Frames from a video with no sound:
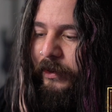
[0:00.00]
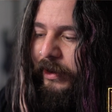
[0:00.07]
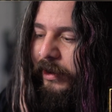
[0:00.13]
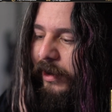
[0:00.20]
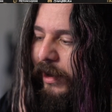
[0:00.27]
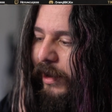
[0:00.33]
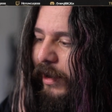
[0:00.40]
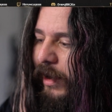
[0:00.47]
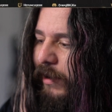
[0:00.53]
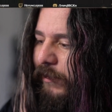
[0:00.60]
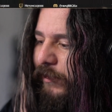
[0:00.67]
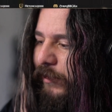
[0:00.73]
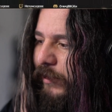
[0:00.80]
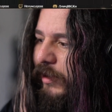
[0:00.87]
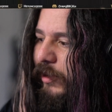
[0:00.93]
Like I
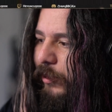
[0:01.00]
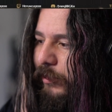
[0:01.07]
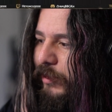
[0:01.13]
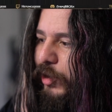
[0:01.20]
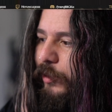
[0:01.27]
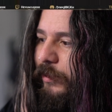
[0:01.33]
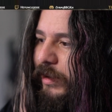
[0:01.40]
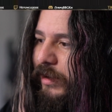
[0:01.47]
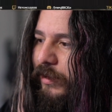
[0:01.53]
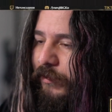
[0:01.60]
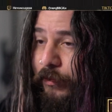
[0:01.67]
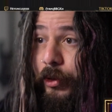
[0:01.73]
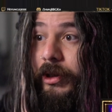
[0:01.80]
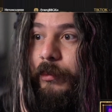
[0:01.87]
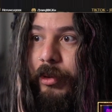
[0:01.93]
have, you know, Doom
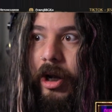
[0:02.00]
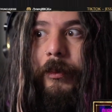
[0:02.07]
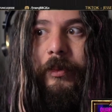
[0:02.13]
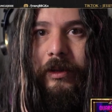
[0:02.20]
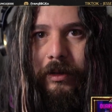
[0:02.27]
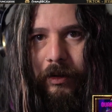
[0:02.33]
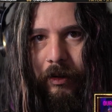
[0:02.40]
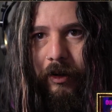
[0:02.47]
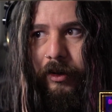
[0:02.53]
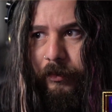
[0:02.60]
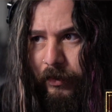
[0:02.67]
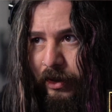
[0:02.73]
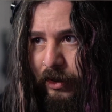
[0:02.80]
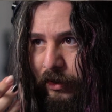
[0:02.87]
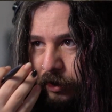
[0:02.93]
is really popular on
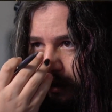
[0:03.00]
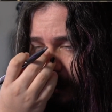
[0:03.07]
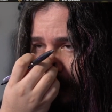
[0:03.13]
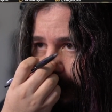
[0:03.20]
my